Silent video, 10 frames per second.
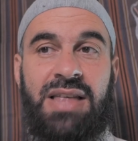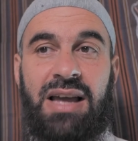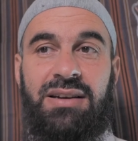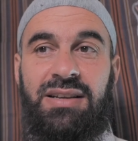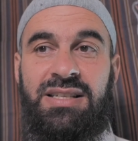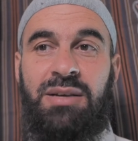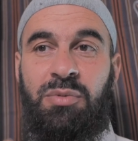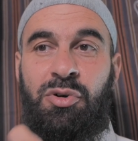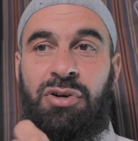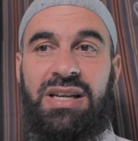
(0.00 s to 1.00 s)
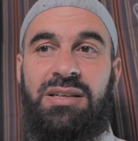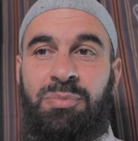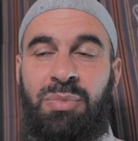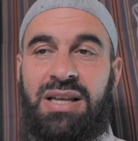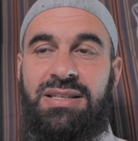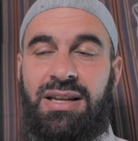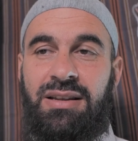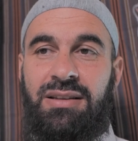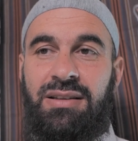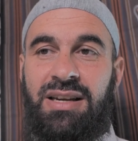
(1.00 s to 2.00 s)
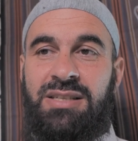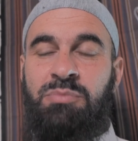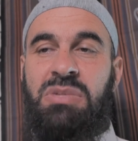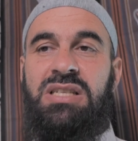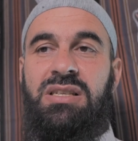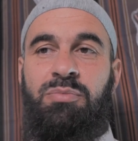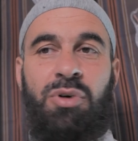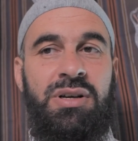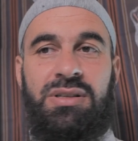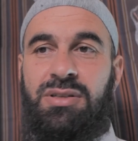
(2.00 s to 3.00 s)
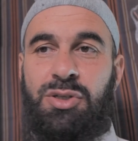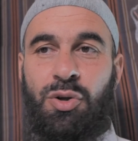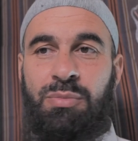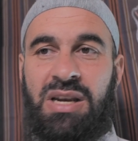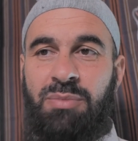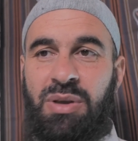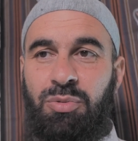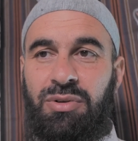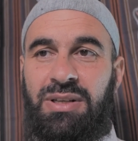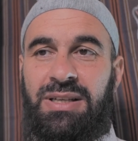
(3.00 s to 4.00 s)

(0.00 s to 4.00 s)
that is a great blessing that is missed by so many people.